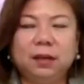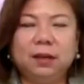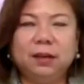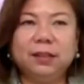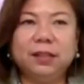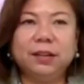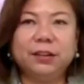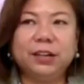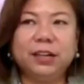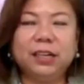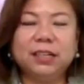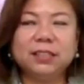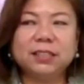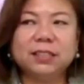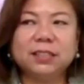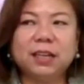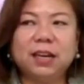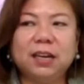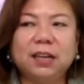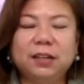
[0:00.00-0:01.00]
There
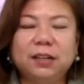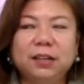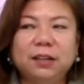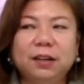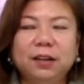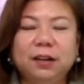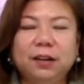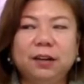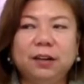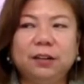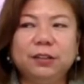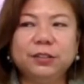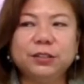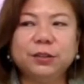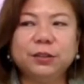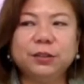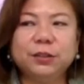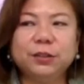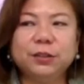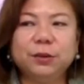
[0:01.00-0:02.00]
is a
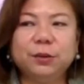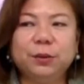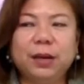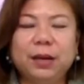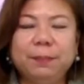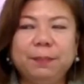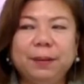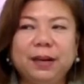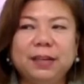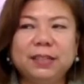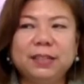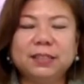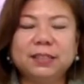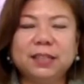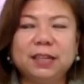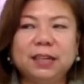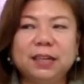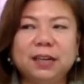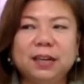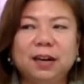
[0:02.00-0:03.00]
also a
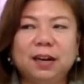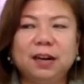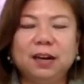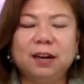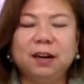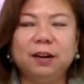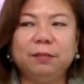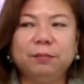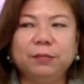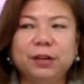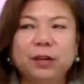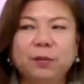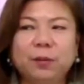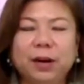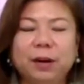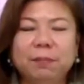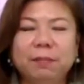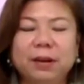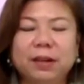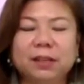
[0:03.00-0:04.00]
policy
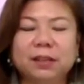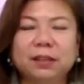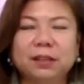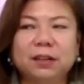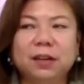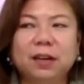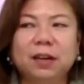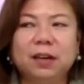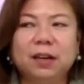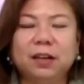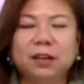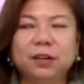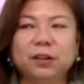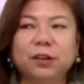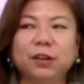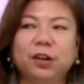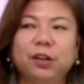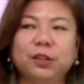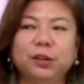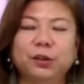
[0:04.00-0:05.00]
requirement,
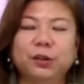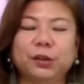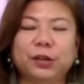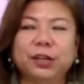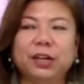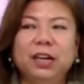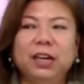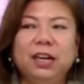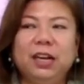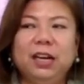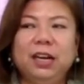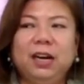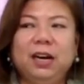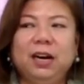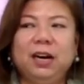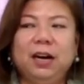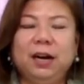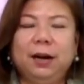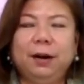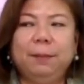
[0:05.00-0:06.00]
Your Honor,
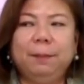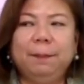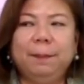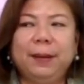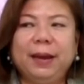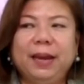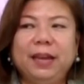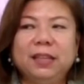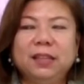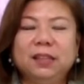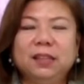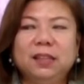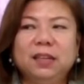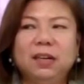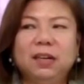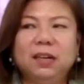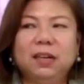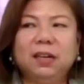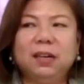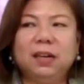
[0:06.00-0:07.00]
and
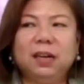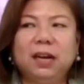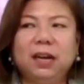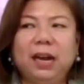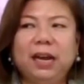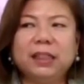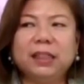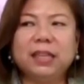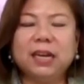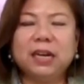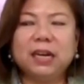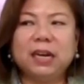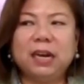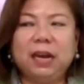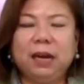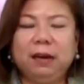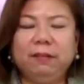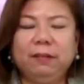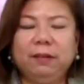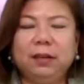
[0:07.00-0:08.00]
I think
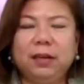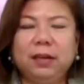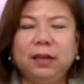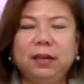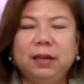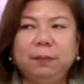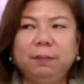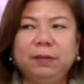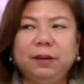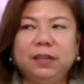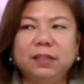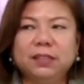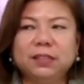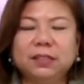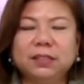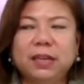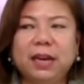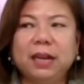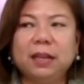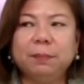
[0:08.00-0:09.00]
LEB
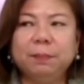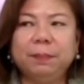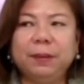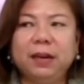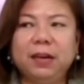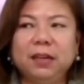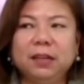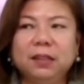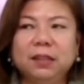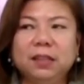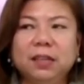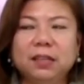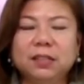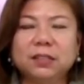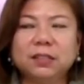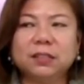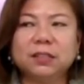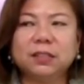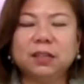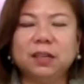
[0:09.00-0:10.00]
is helping
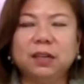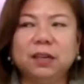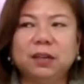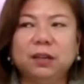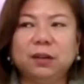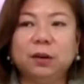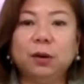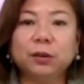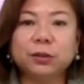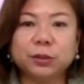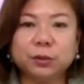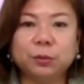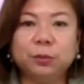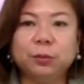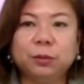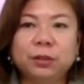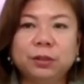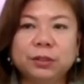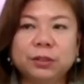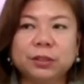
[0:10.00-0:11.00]
these law
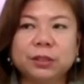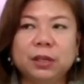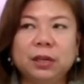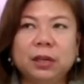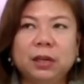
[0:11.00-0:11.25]
schools.